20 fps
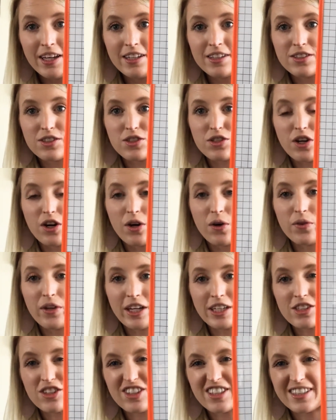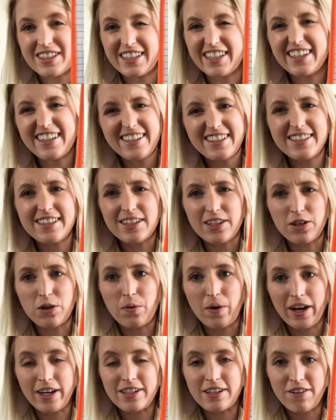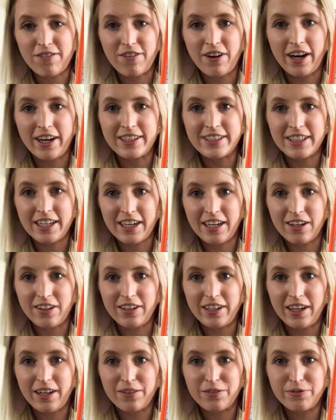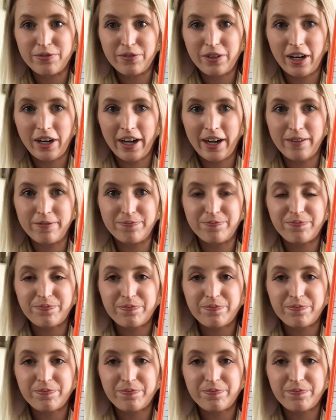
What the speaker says: So that's just the easier way to find area, right?